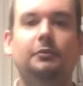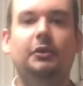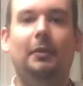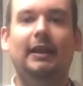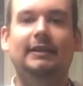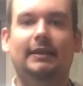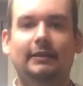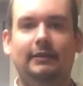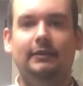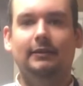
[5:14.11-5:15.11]
to
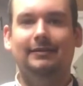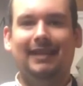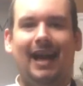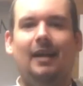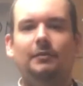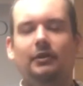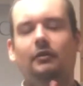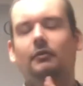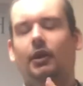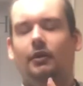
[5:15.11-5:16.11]
plating, there's
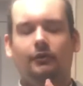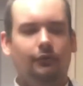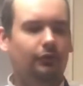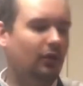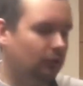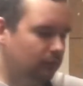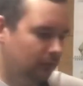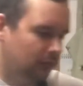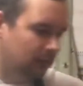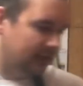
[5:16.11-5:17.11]
absolutely no
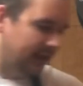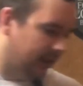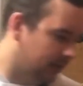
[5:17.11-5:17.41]
rules here.